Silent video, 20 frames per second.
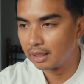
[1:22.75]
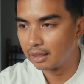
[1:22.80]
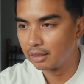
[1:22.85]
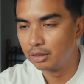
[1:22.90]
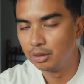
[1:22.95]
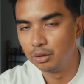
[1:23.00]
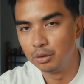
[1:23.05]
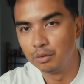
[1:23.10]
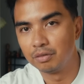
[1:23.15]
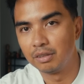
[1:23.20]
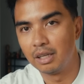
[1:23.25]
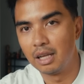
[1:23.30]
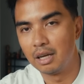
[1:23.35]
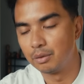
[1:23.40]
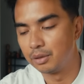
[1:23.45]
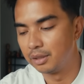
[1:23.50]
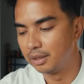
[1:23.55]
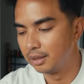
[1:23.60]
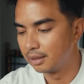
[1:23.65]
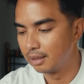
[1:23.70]
like 2
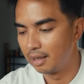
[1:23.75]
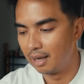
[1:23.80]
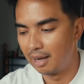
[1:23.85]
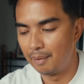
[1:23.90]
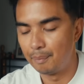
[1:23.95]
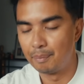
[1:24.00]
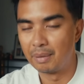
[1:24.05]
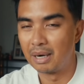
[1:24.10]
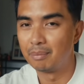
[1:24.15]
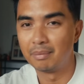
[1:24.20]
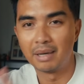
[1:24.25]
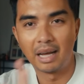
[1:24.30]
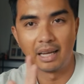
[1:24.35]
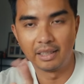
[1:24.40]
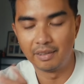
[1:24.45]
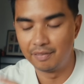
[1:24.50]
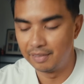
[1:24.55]
flowers, but I'm not